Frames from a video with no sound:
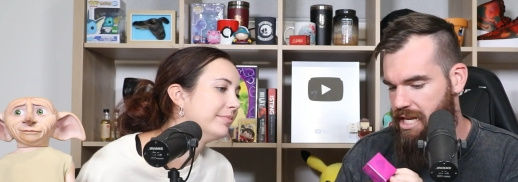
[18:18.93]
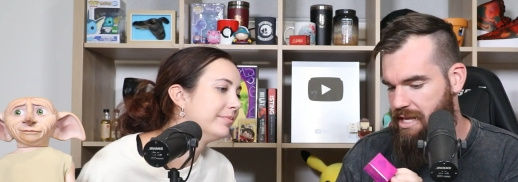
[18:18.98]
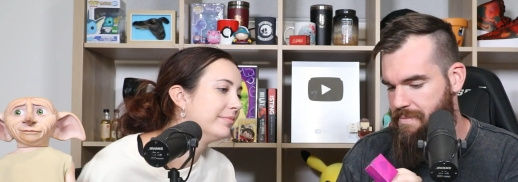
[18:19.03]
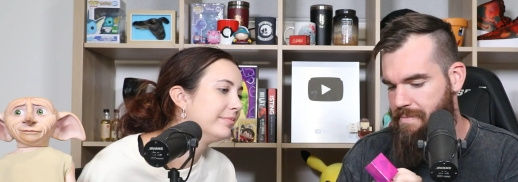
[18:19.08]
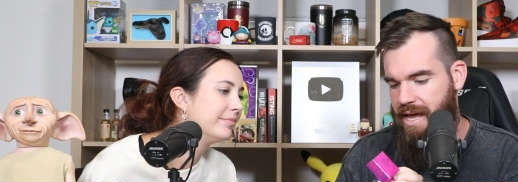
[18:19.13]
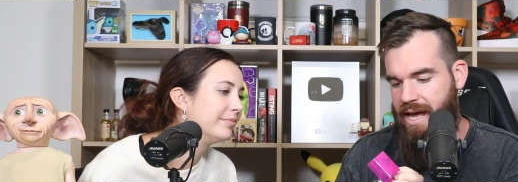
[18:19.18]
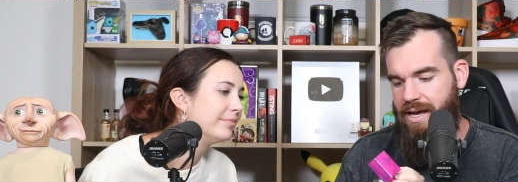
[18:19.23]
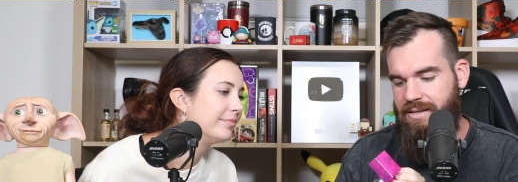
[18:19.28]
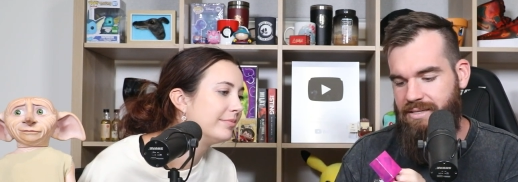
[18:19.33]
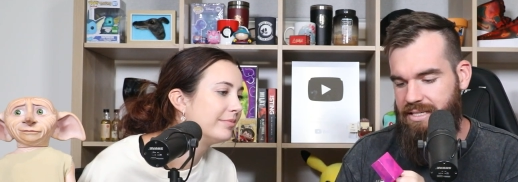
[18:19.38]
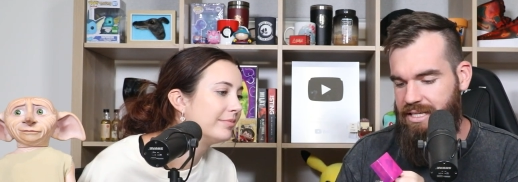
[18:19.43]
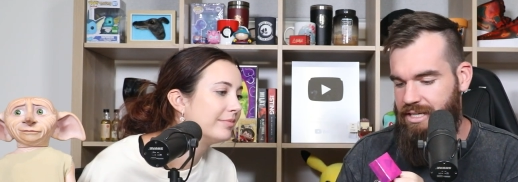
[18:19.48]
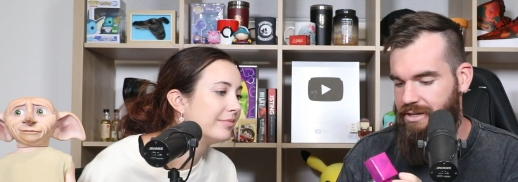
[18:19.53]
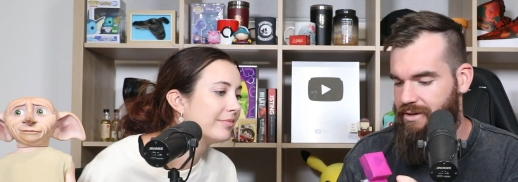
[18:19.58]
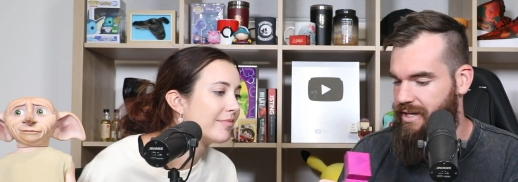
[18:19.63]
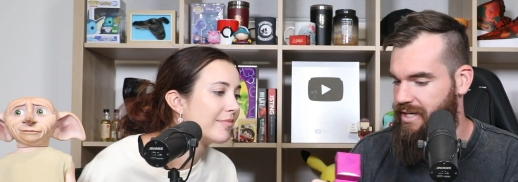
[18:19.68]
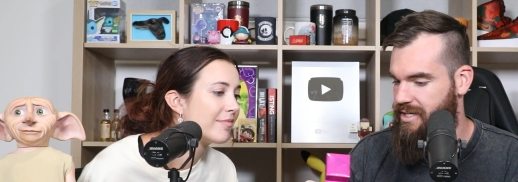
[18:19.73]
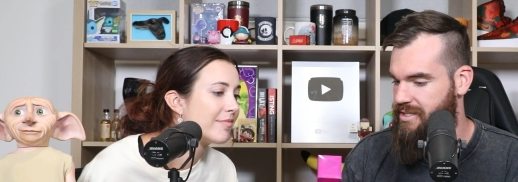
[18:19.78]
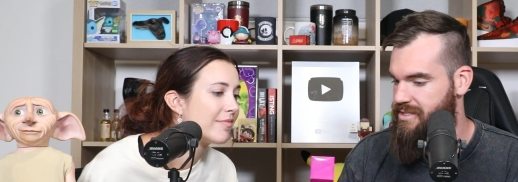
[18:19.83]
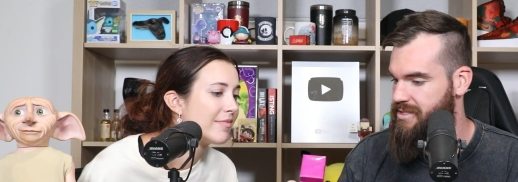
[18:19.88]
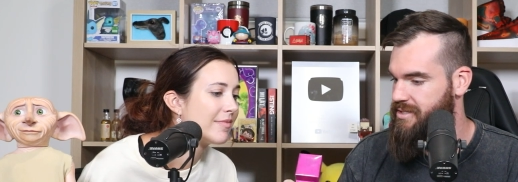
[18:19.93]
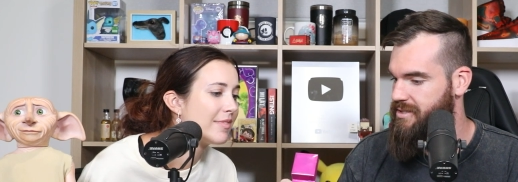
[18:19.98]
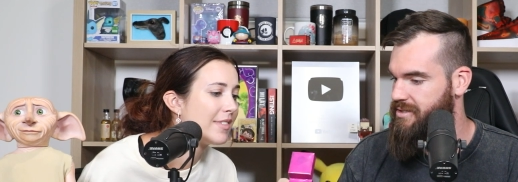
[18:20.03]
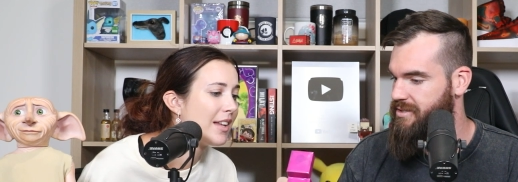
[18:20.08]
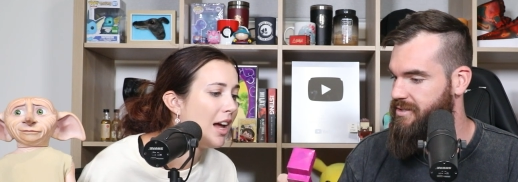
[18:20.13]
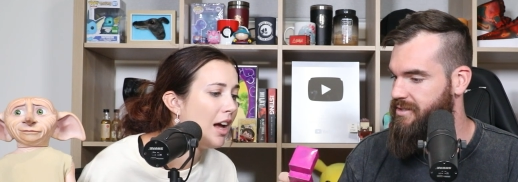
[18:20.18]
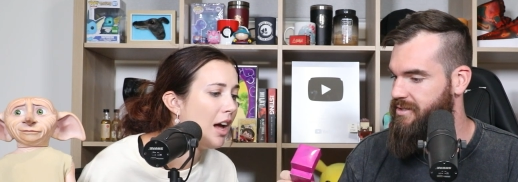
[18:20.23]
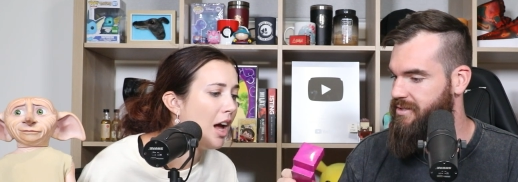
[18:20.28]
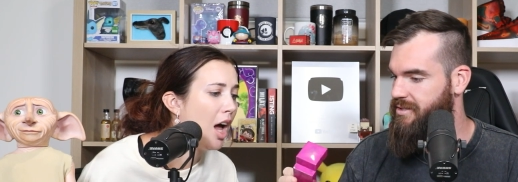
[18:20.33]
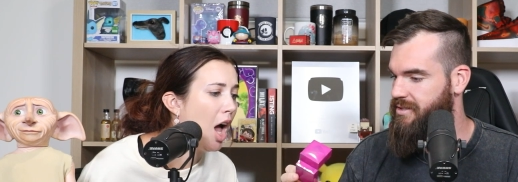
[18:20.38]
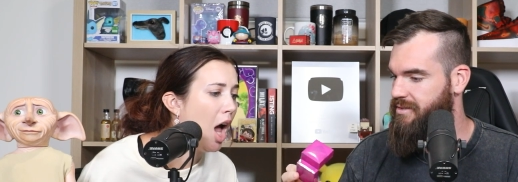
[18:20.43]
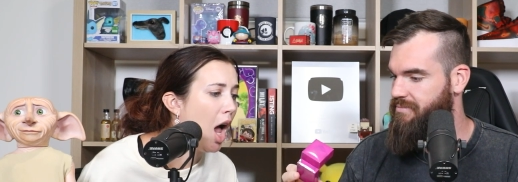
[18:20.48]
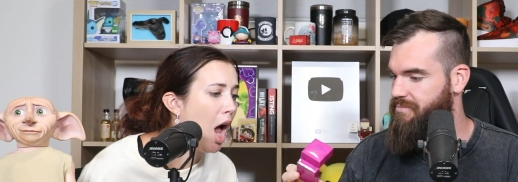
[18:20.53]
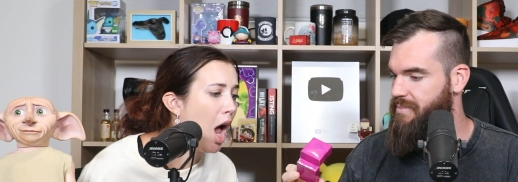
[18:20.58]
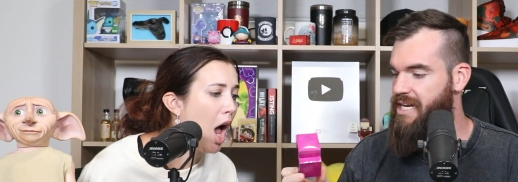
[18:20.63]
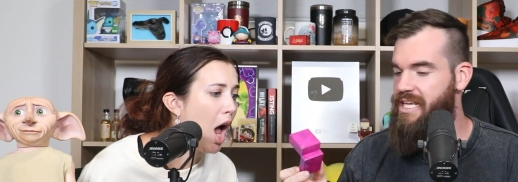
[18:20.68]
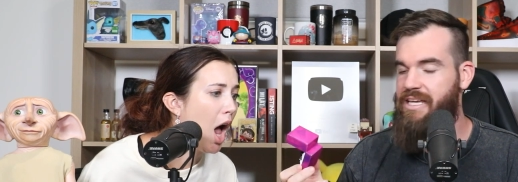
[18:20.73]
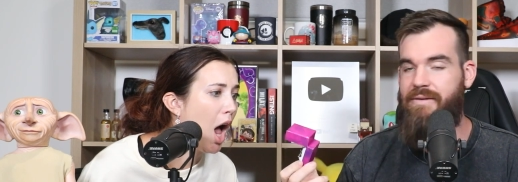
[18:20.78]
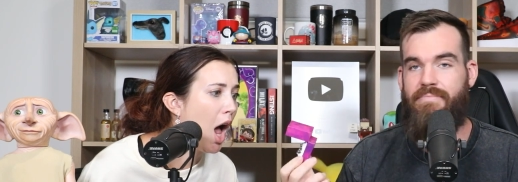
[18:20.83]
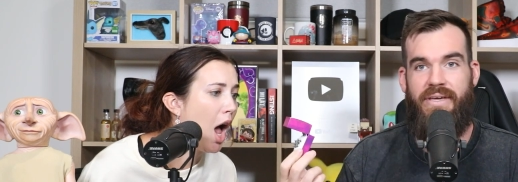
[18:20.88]
Speaker 1: Minnie Mouse earrings.
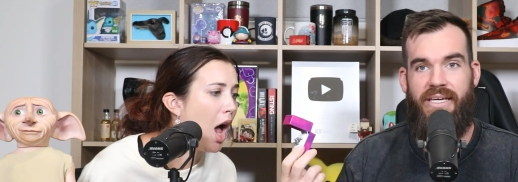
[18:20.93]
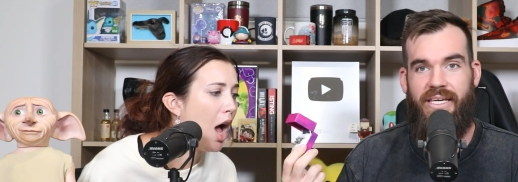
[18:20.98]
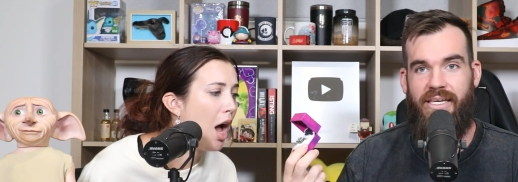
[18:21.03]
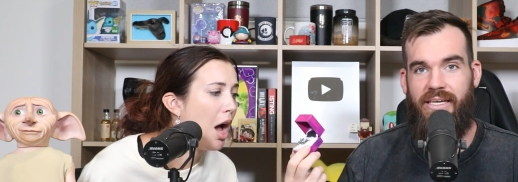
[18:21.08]
Minnie and